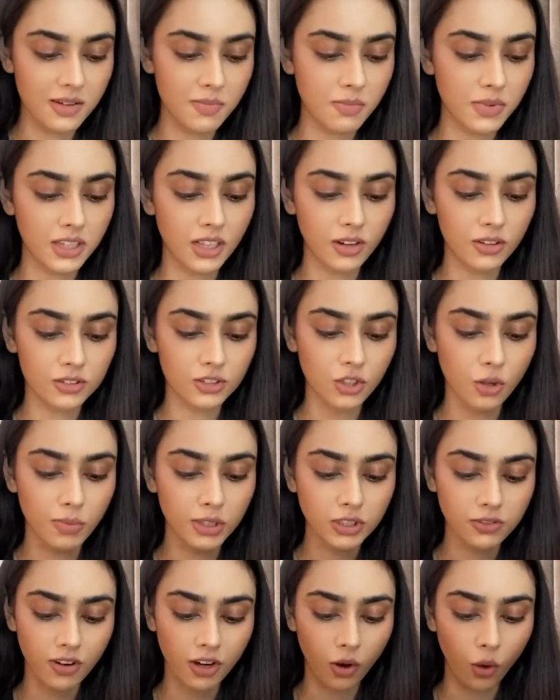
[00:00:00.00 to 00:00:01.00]
But they look so
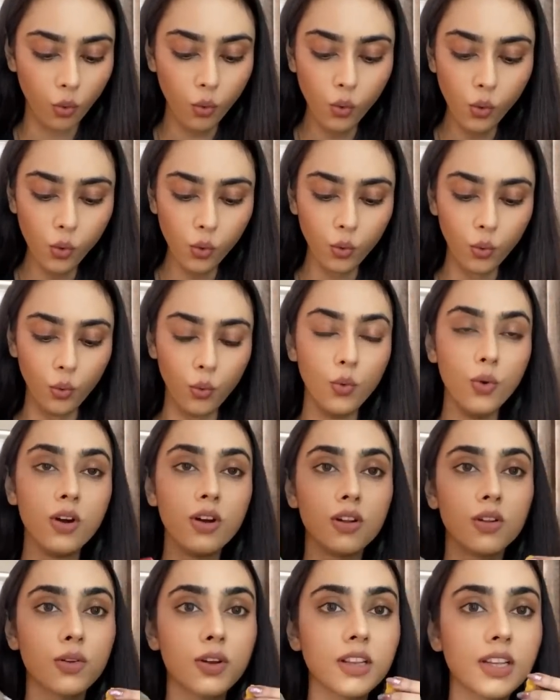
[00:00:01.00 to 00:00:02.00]
much fun. Ooh,
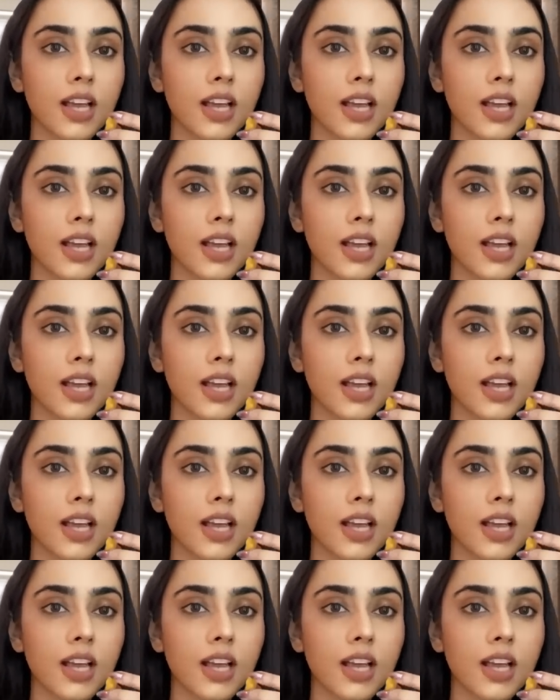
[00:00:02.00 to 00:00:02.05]
look at